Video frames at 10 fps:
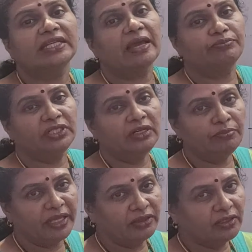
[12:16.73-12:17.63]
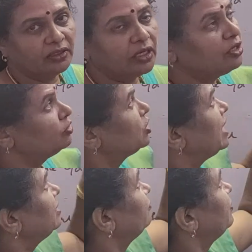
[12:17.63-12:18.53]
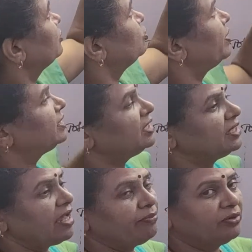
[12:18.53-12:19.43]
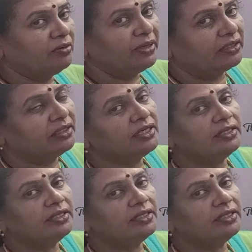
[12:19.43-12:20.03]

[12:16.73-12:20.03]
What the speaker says: capital method. So under fluctuating capital method,